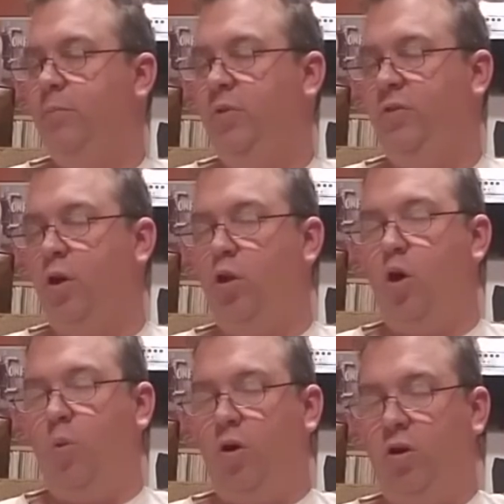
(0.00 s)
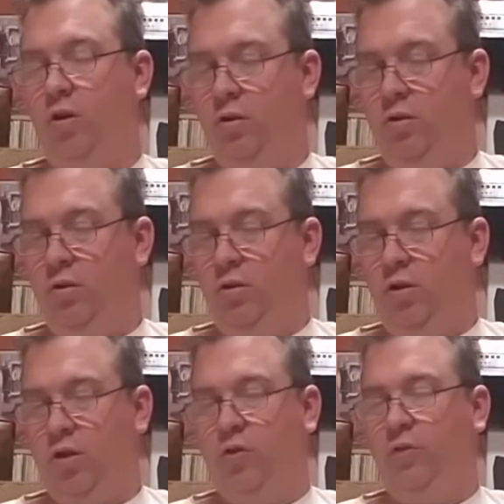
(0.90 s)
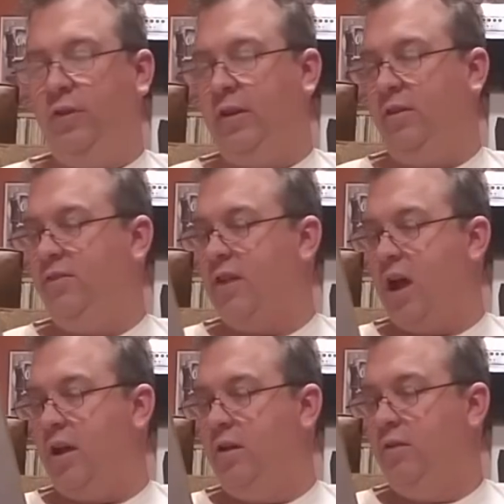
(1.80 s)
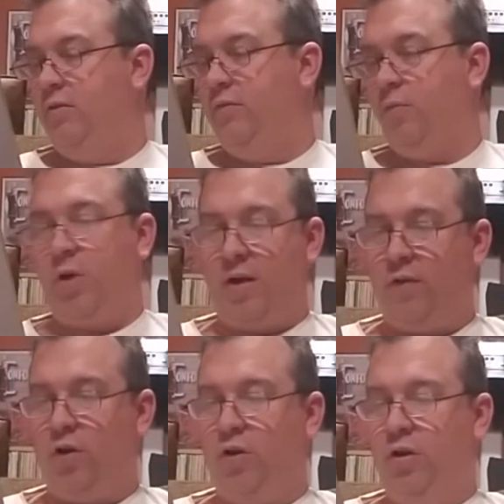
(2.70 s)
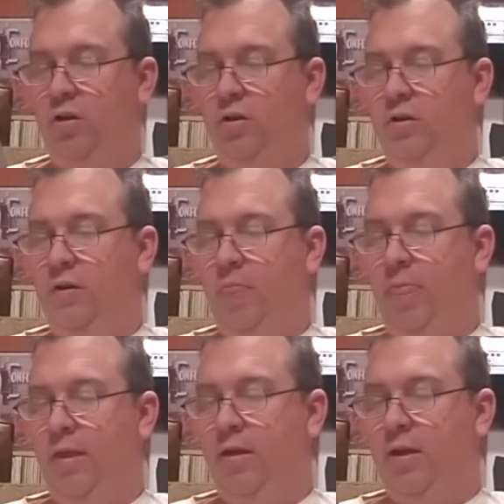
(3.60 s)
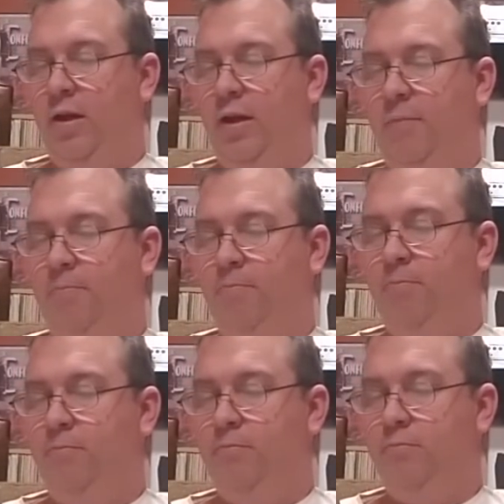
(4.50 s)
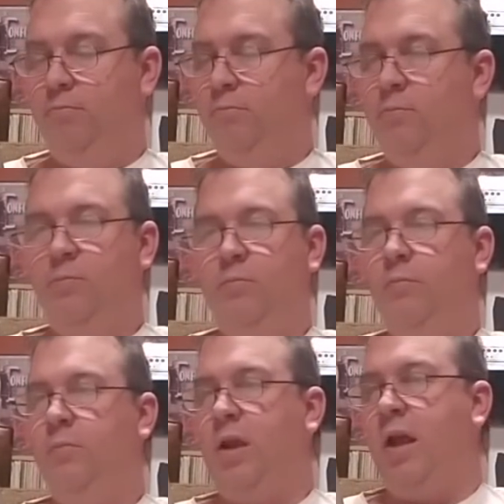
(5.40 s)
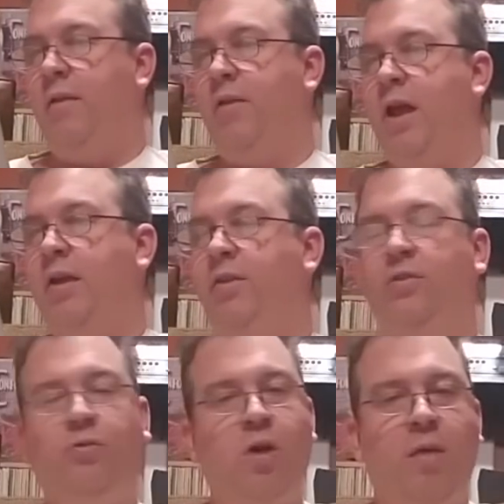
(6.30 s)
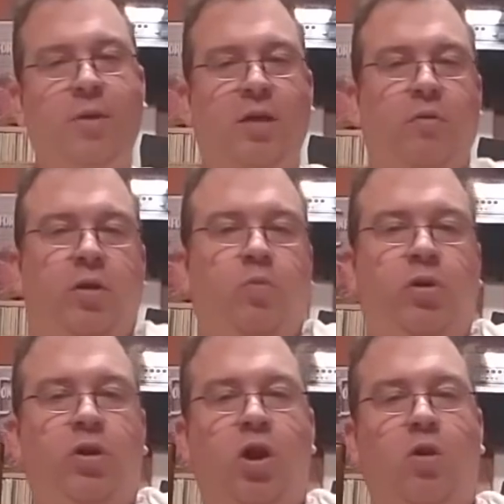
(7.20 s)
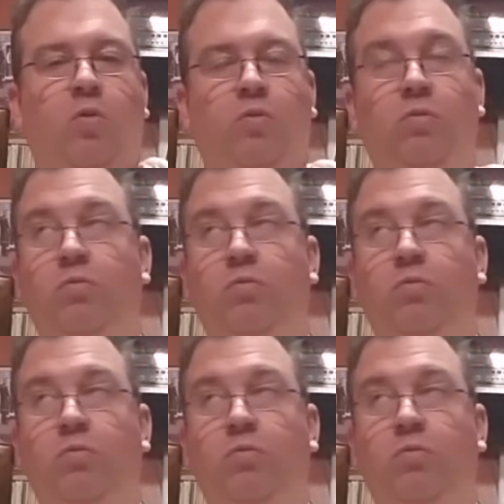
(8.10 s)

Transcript: soloer, acoustic-y side, from what I've heard. I don't know how you describe it. I really wouldn't know.